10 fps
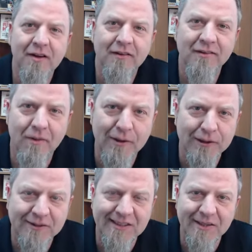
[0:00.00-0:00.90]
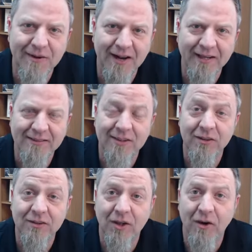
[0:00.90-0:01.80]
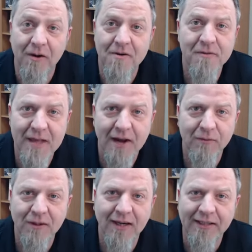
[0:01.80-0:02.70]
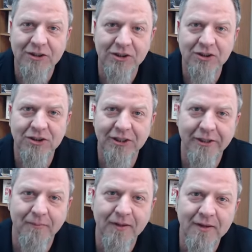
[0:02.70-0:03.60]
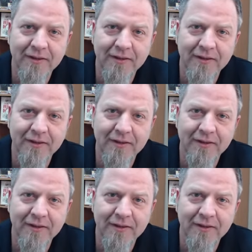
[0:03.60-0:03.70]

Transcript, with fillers: loyalty right to to earn that relationship